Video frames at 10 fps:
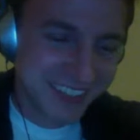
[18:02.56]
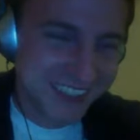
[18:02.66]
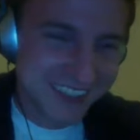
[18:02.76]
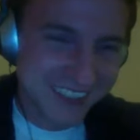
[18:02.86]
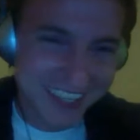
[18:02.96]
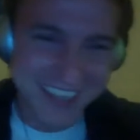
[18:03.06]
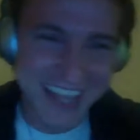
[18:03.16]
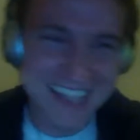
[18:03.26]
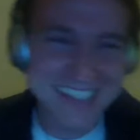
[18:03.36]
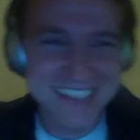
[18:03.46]
Like
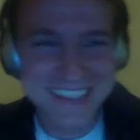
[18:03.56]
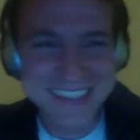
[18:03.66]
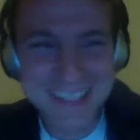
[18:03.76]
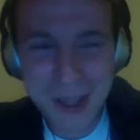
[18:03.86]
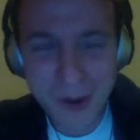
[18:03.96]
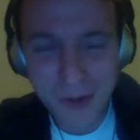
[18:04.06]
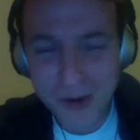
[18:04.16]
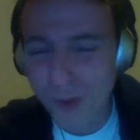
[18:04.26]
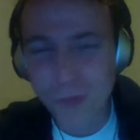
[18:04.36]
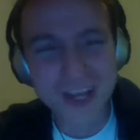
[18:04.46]
that's what a
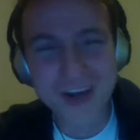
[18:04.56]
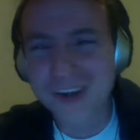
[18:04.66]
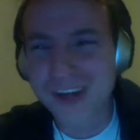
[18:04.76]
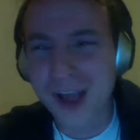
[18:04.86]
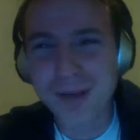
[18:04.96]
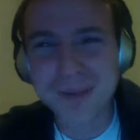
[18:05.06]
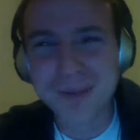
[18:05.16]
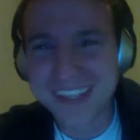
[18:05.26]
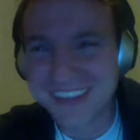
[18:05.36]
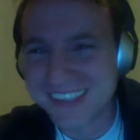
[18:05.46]
weird company
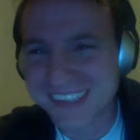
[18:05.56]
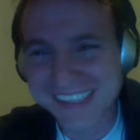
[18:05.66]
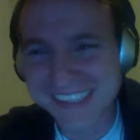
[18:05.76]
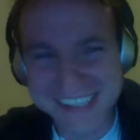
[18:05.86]
this is.